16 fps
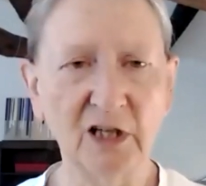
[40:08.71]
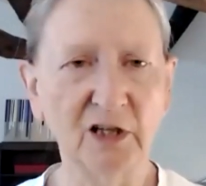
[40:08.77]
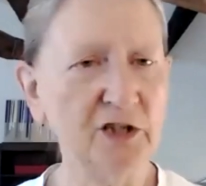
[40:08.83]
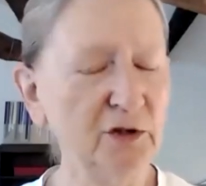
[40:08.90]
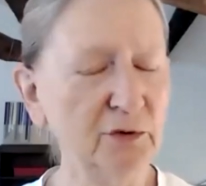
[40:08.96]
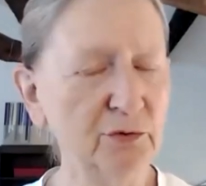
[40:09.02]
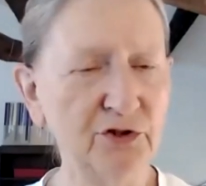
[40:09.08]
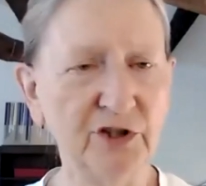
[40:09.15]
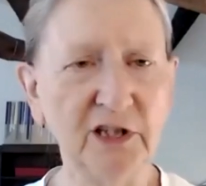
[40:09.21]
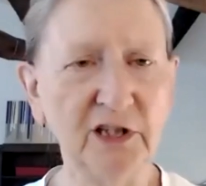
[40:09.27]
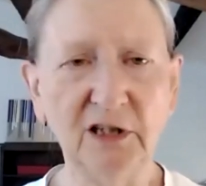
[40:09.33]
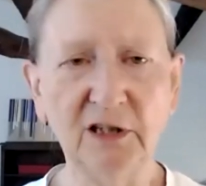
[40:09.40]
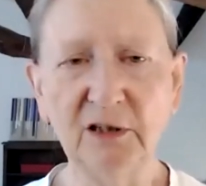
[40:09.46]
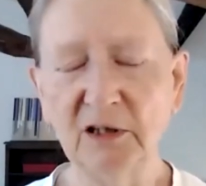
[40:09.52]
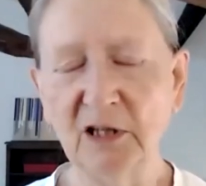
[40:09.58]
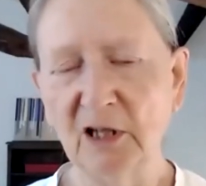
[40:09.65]
you
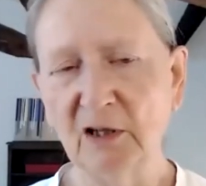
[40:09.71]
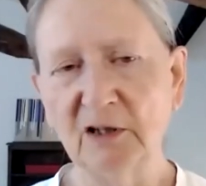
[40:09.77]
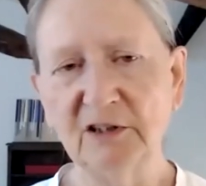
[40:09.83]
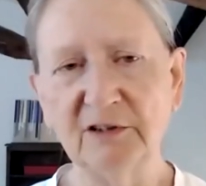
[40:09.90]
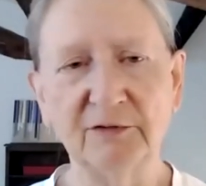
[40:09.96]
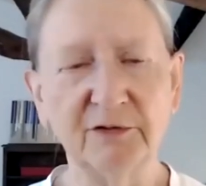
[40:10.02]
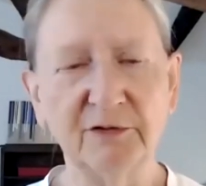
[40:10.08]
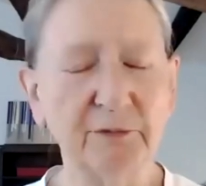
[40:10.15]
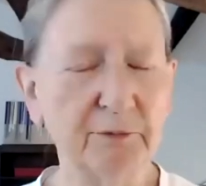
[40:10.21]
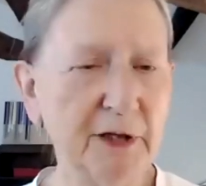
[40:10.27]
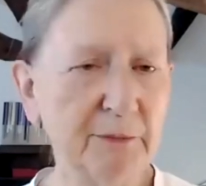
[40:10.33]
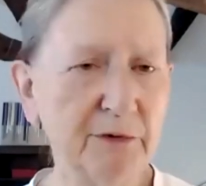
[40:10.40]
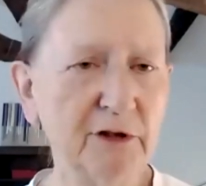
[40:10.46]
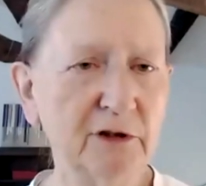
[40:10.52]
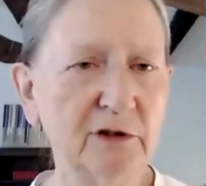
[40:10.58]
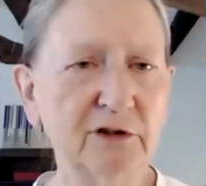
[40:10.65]
see different
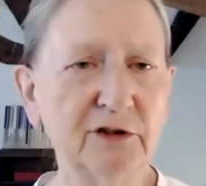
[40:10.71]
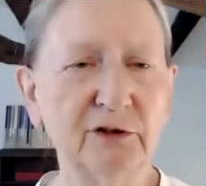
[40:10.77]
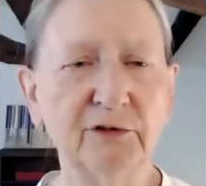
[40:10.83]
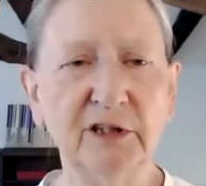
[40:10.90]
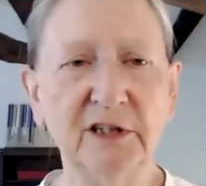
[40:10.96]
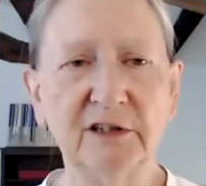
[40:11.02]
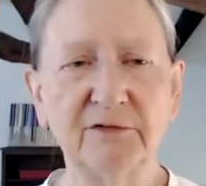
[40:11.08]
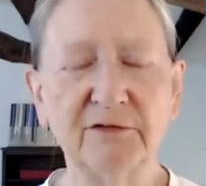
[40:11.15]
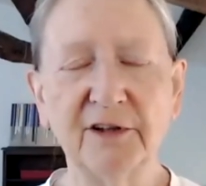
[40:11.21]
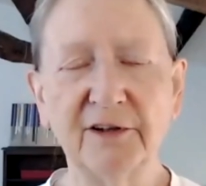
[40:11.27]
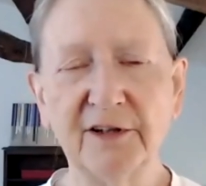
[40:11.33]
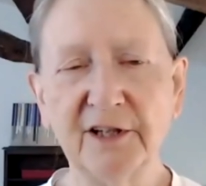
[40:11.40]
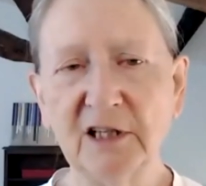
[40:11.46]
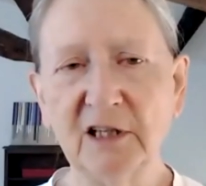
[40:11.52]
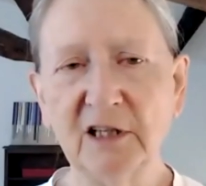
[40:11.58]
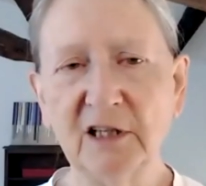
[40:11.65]
people doing different
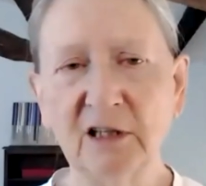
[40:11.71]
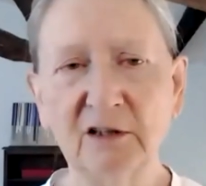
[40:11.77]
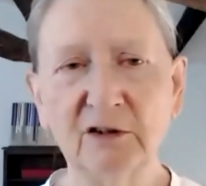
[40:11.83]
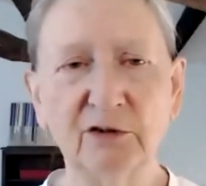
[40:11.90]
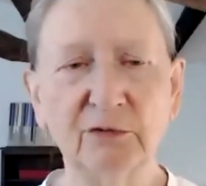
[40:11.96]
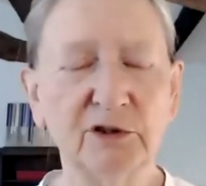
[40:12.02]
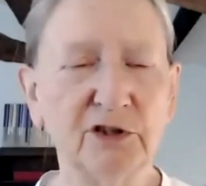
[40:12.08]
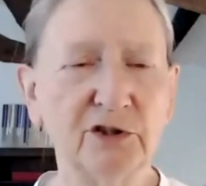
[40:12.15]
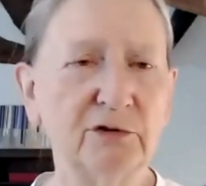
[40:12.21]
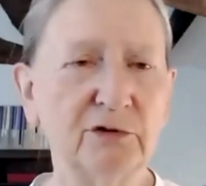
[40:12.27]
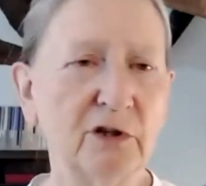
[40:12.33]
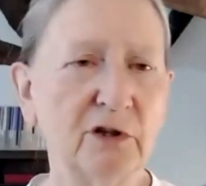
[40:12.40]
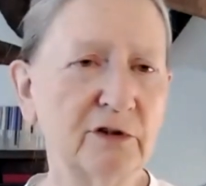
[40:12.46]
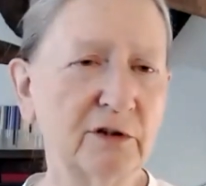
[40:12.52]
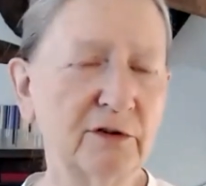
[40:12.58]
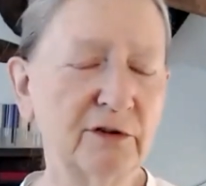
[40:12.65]
things which you
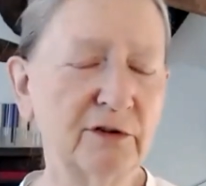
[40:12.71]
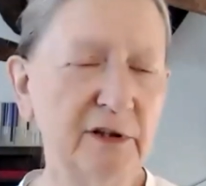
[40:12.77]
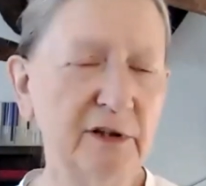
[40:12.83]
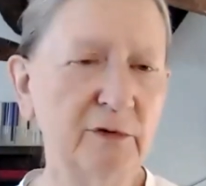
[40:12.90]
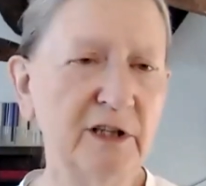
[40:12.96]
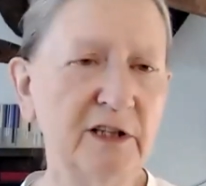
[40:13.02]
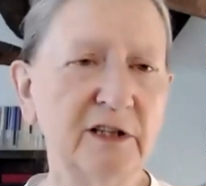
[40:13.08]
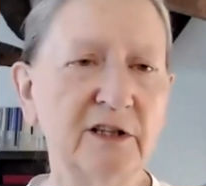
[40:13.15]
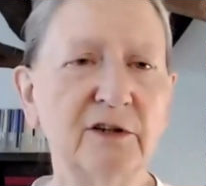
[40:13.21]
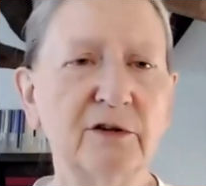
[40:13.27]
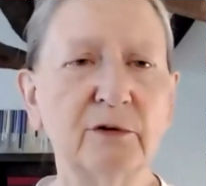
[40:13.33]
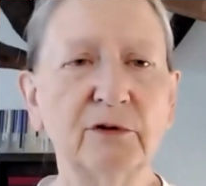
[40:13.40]
don't agree with,